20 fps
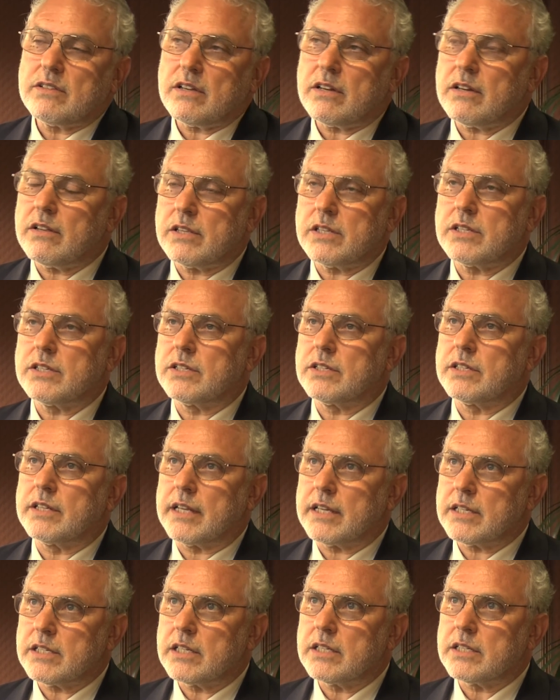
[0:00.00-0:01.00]
No, this is an
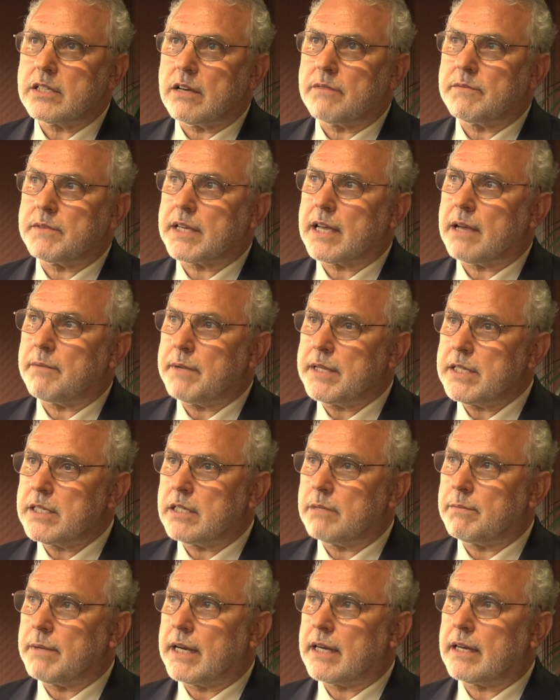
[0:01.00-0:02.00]
excellent time to come
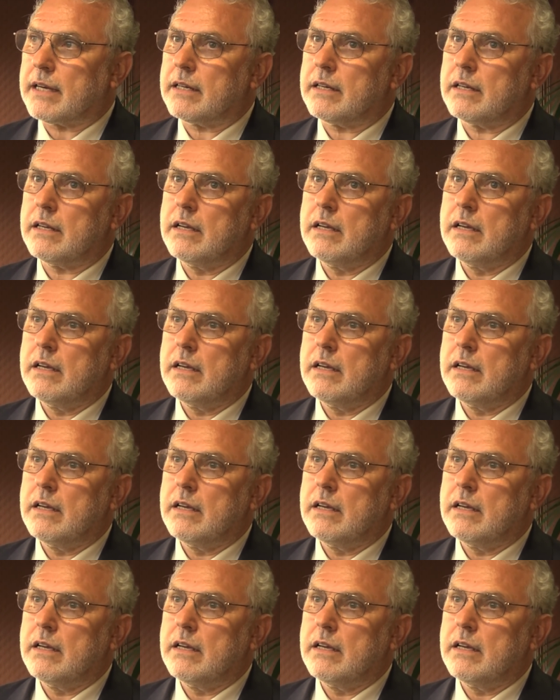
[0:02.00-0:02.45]
into the market.